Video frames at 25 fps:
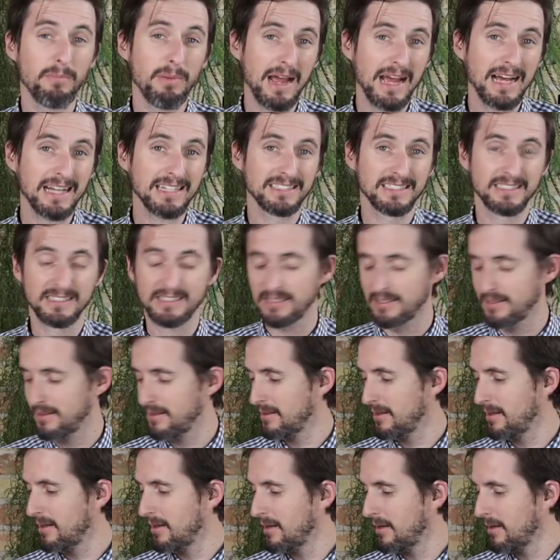past
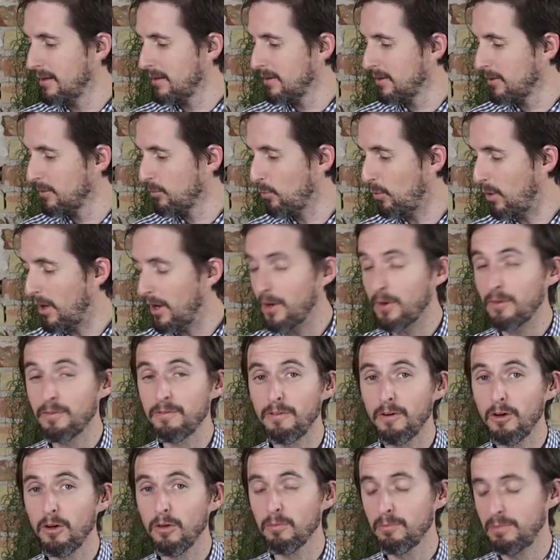
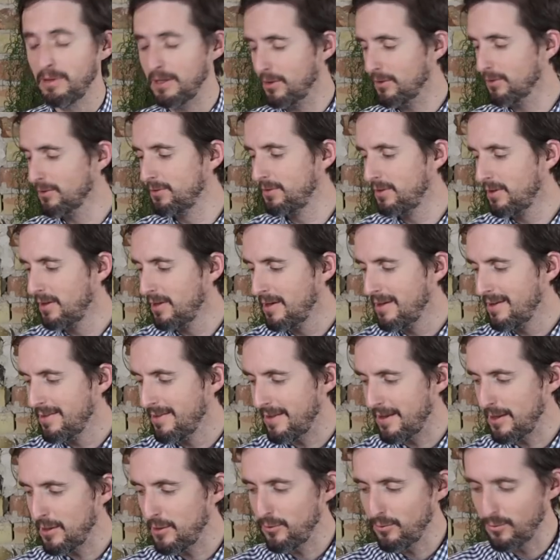waterfall builds
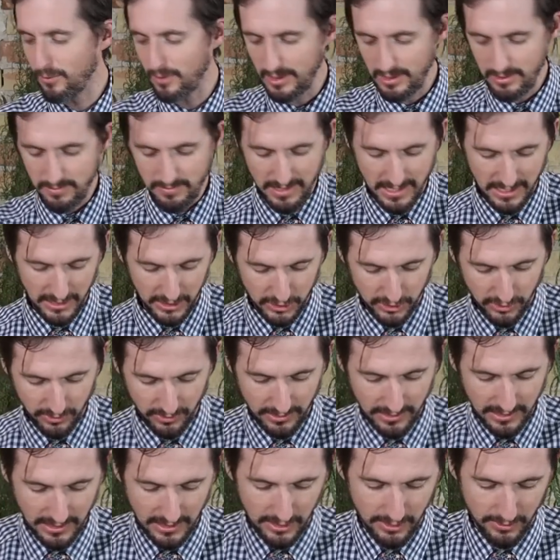that you want to make sure
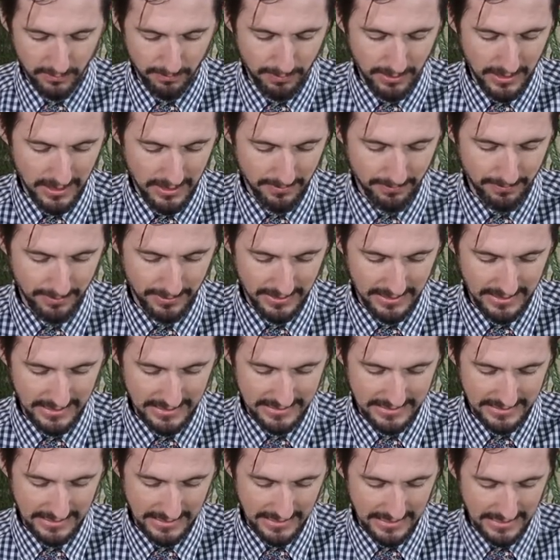that your pump
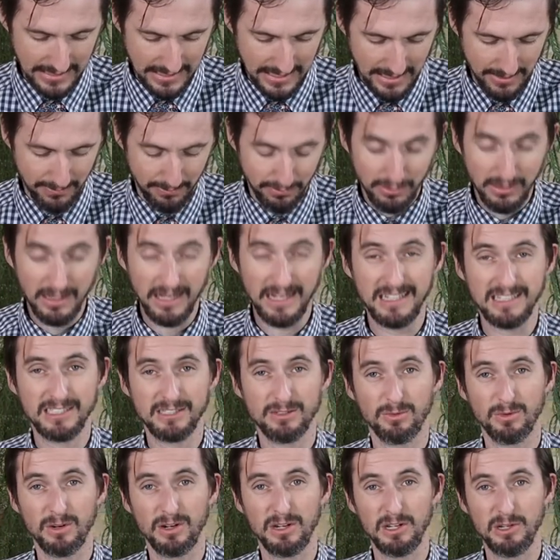is in a
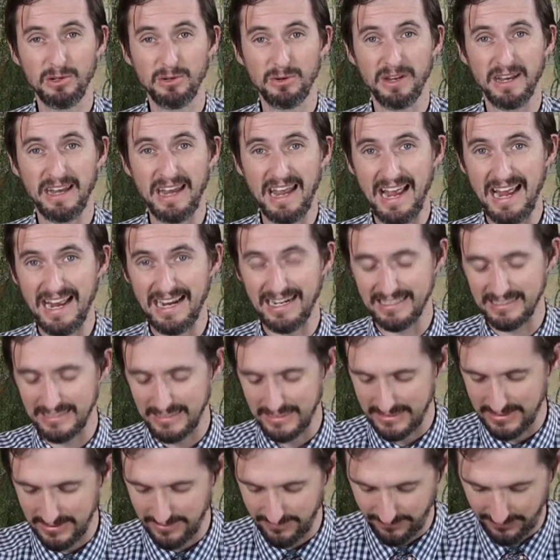place where you can
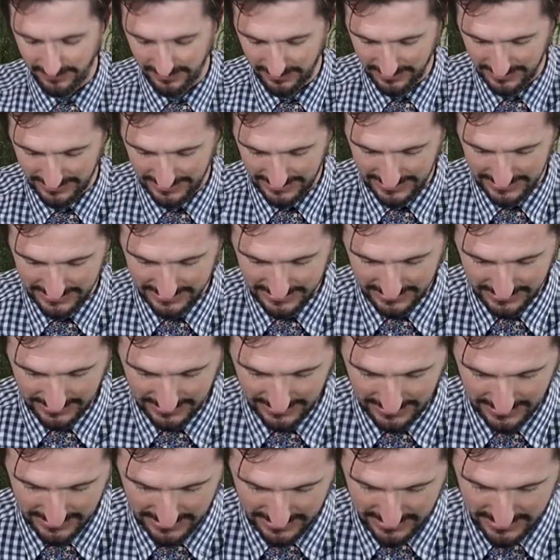access it fairly
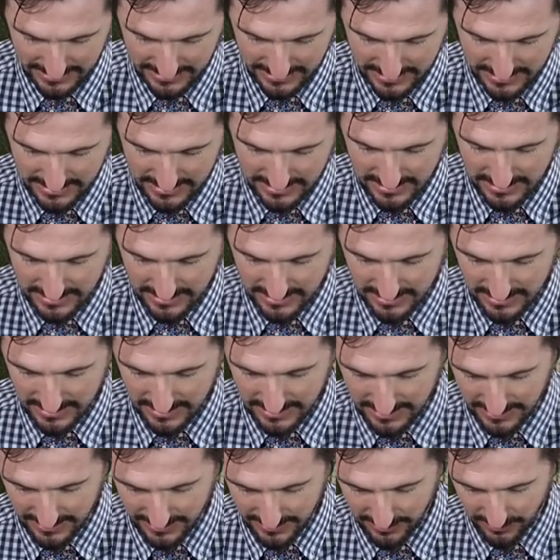easily.
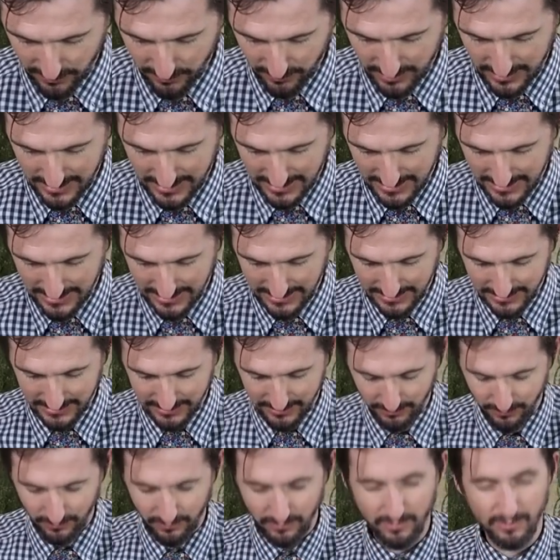
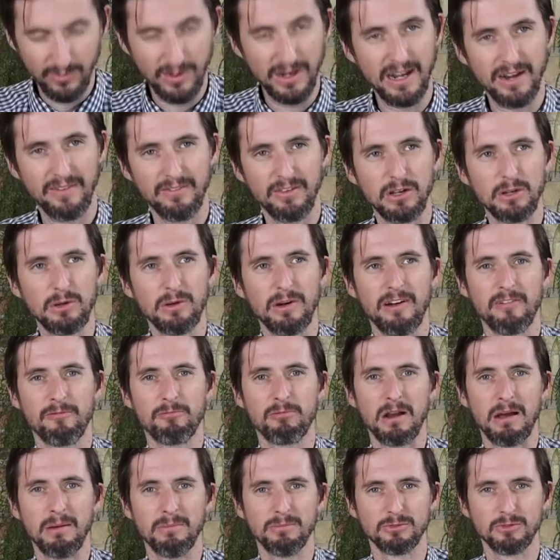Otherwise, whenever you have
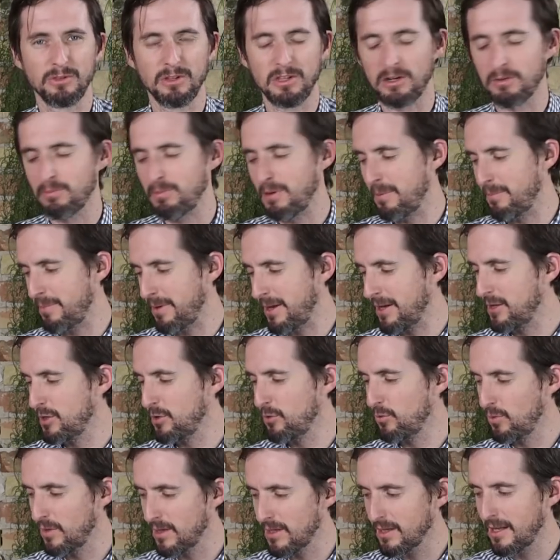problems with your pump, and
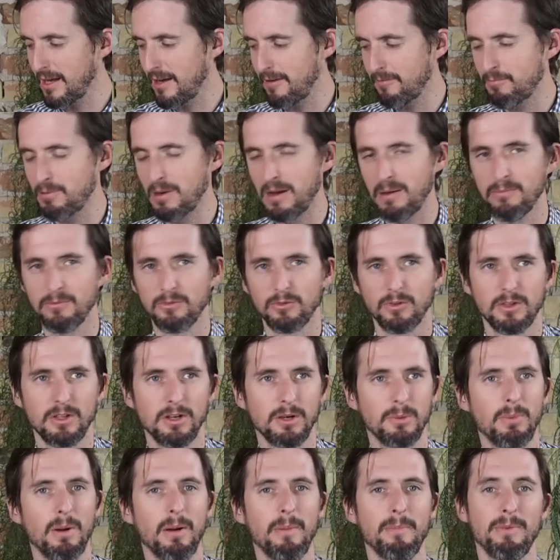you will have problems with
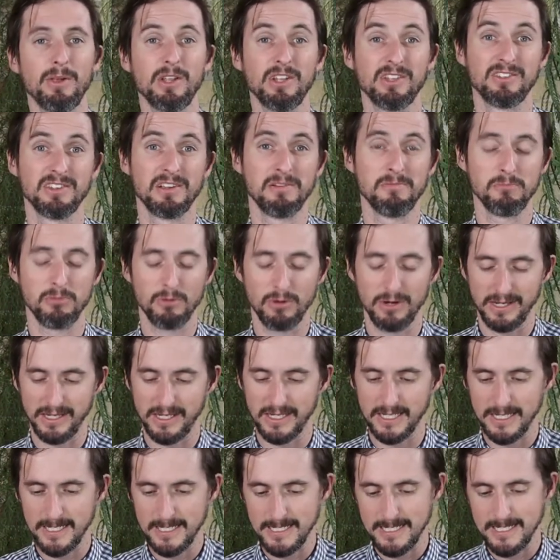your pump at some point,